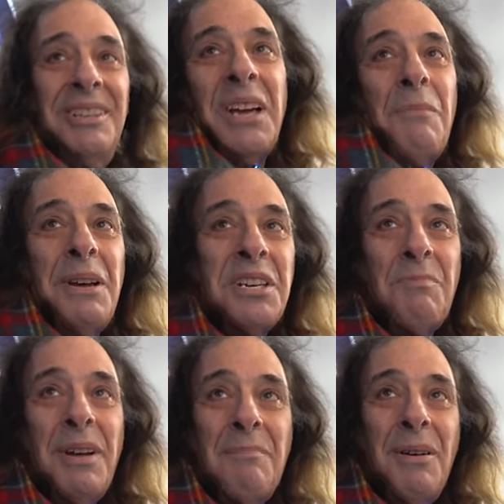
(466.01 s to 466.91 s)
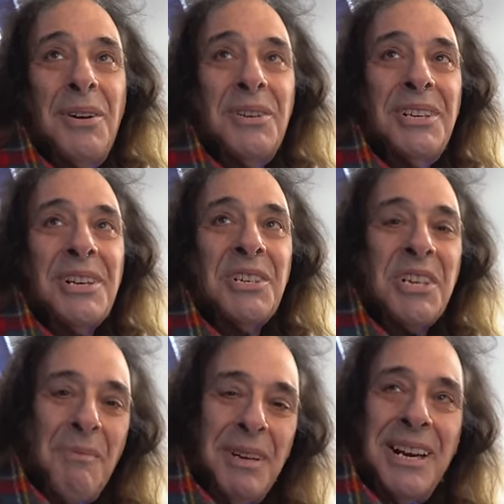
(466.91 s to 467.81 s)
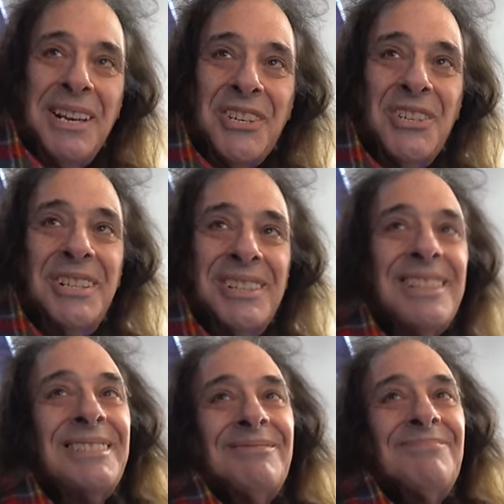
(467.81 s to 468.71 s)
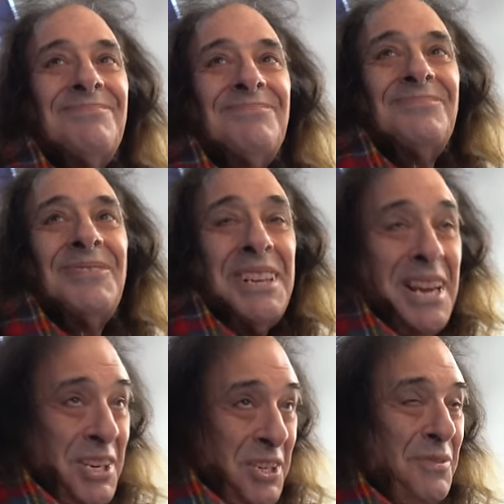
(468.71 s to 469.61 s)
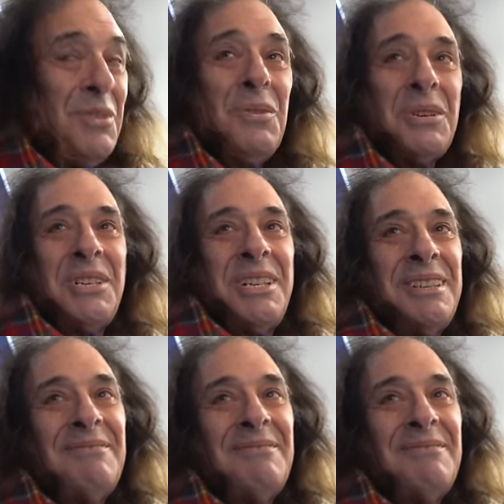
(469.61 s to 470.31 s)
Come back to my abode. You can see my collection. Really? Yes, of course.